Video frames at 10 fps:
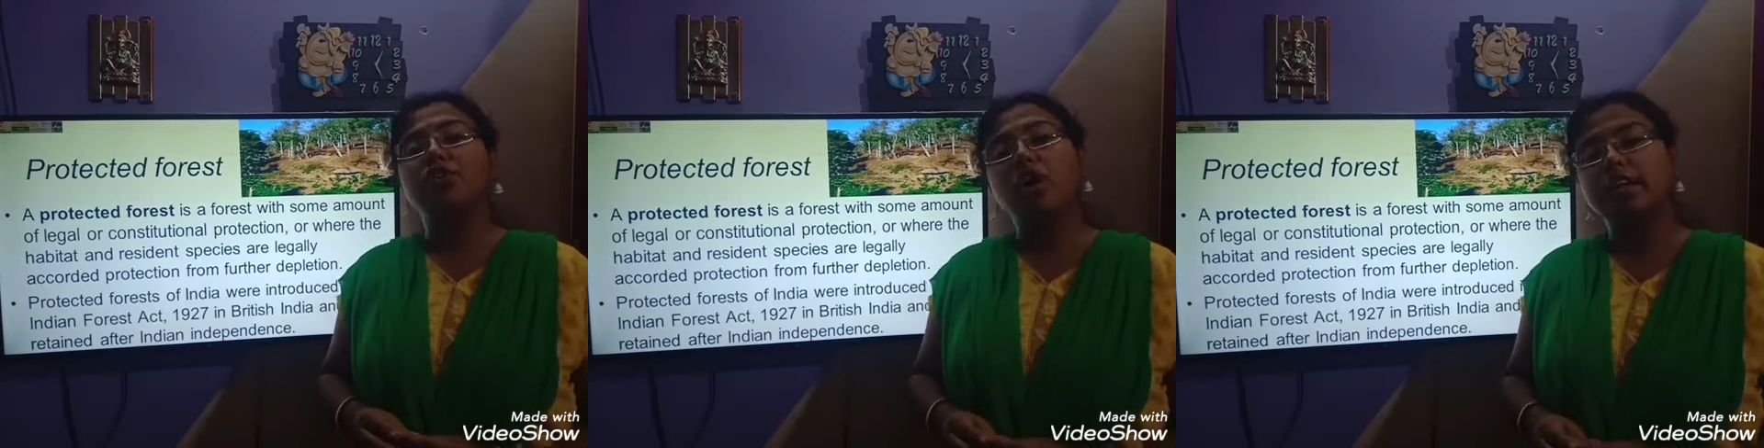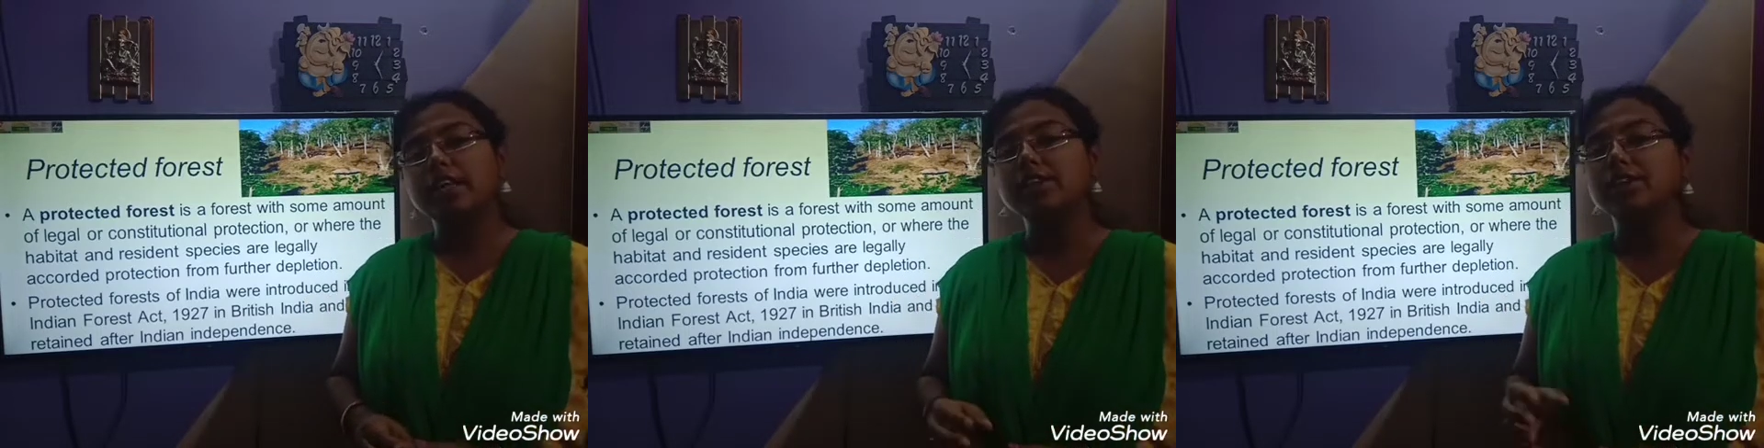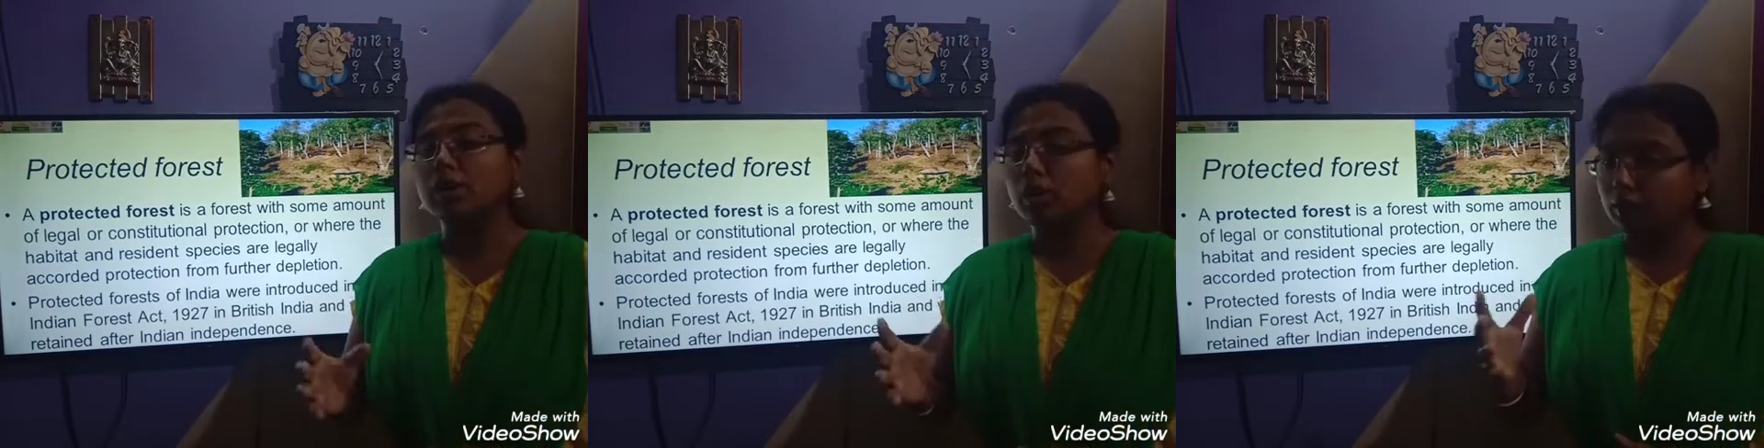
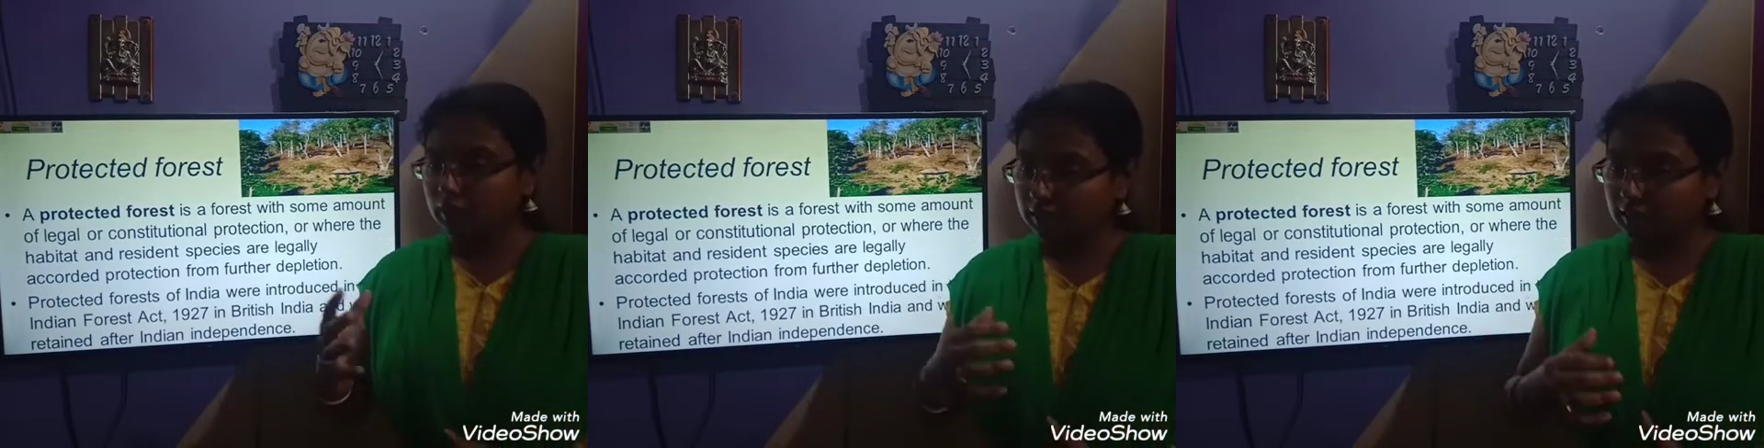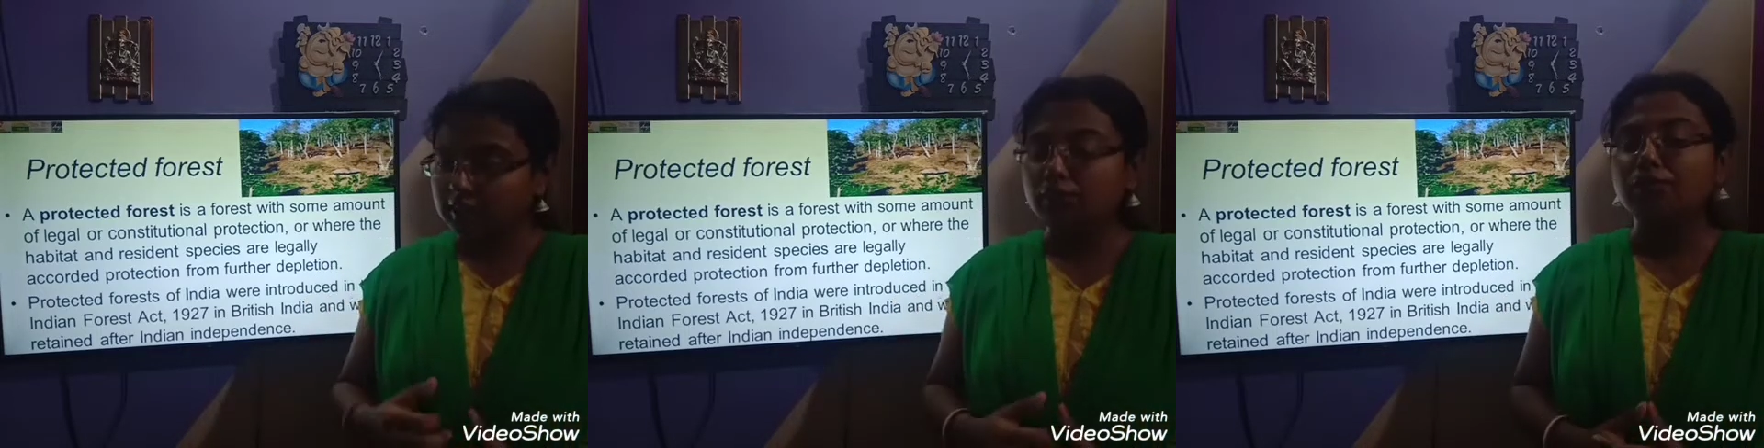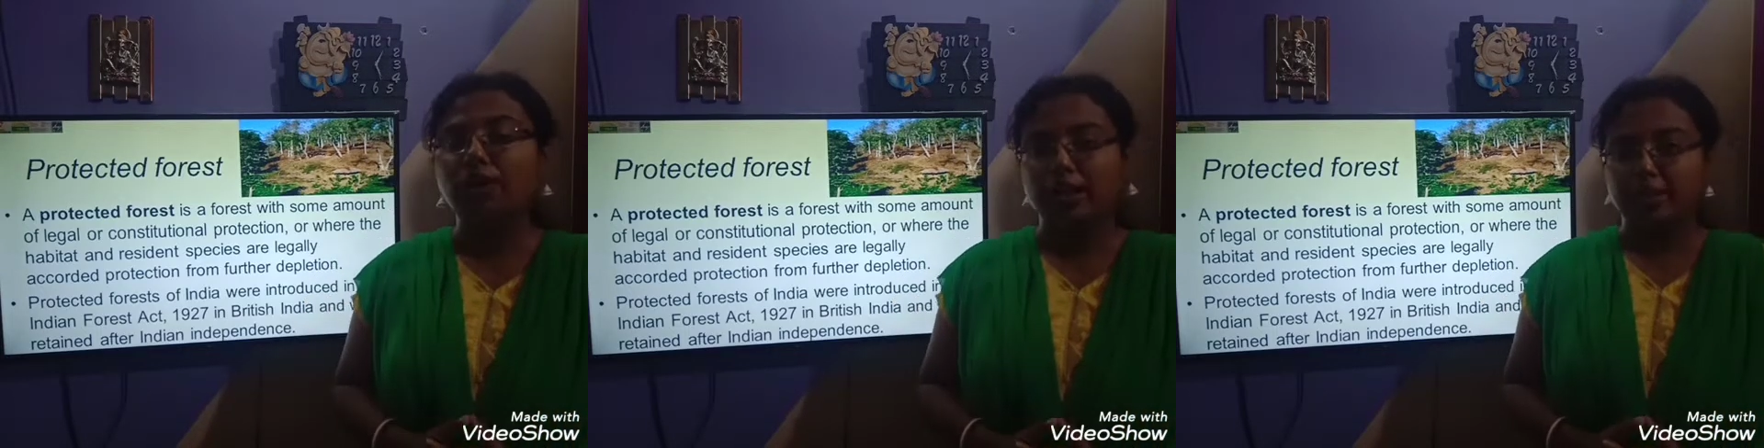forest in the
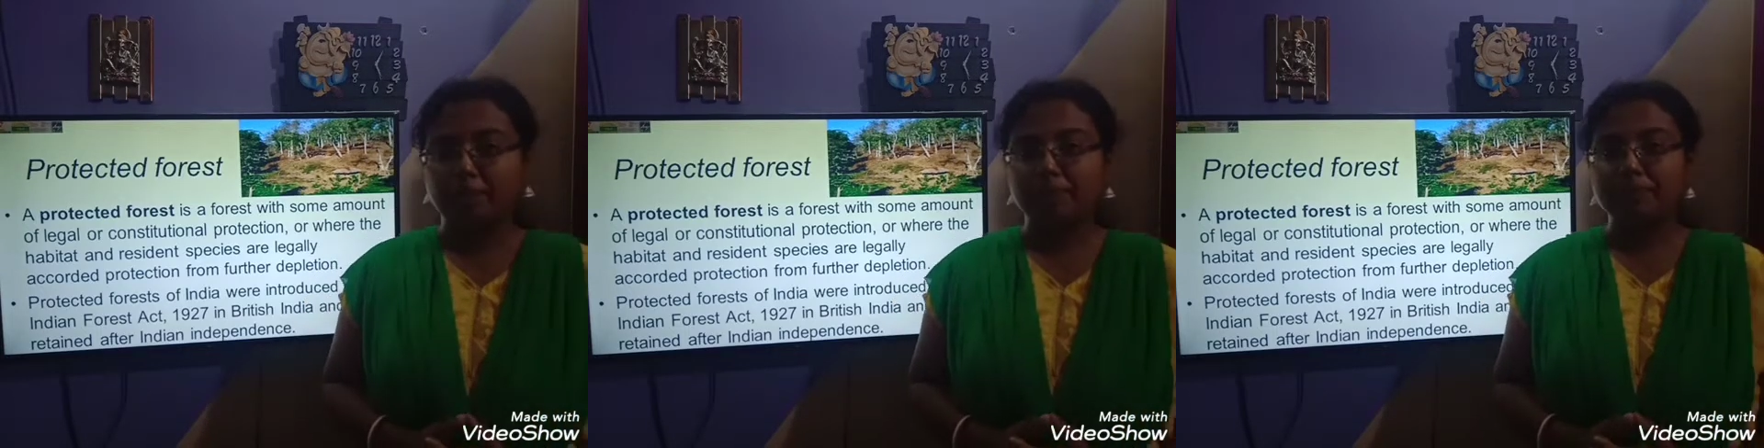world.